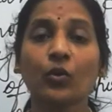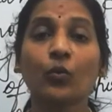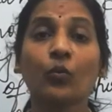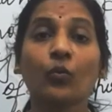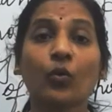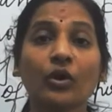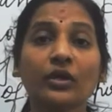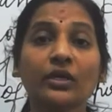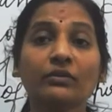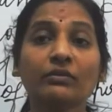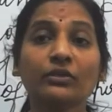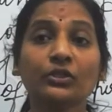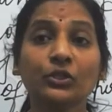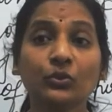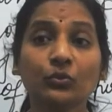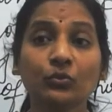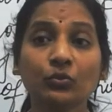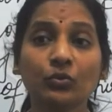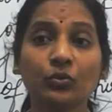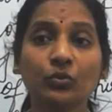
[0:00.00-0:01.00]
whatever
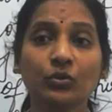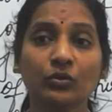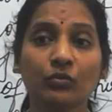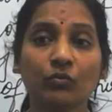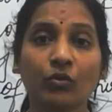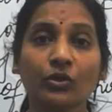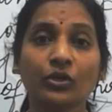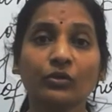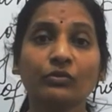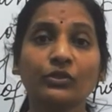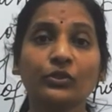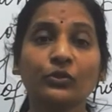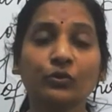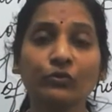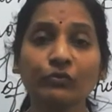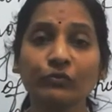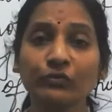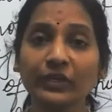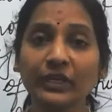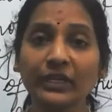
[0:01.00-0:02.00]
you look, whatever
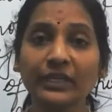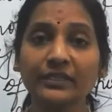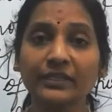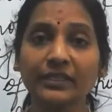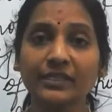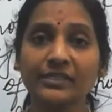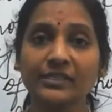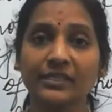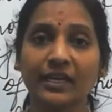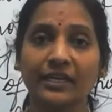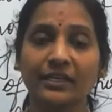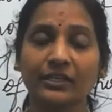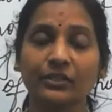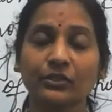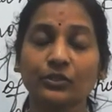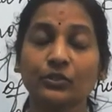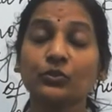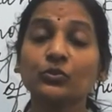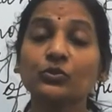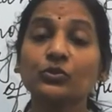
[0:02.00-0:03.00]
you feel it is right,
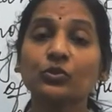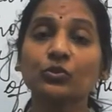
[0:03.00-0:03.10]
you